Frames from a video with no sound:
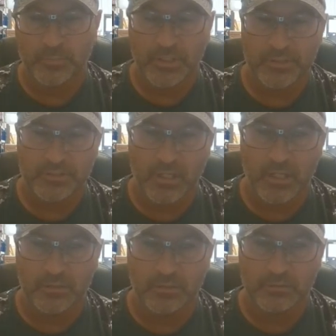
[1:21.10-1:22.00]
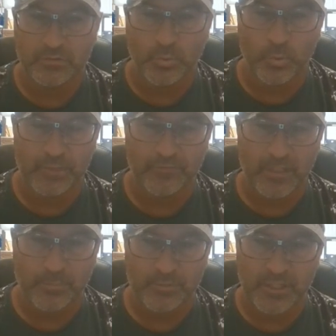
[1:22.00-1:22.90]
you spray this on,
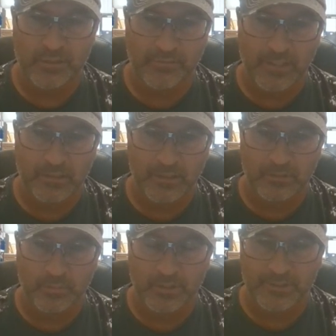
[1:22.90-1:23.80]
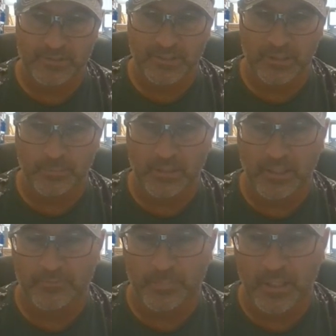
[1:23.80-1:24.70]
25% of that liquid is going to
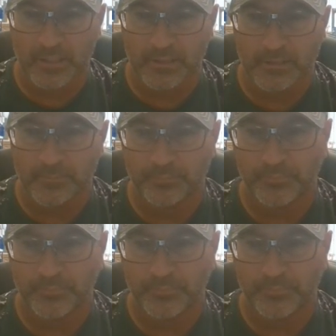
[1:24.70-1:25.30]
be left behind.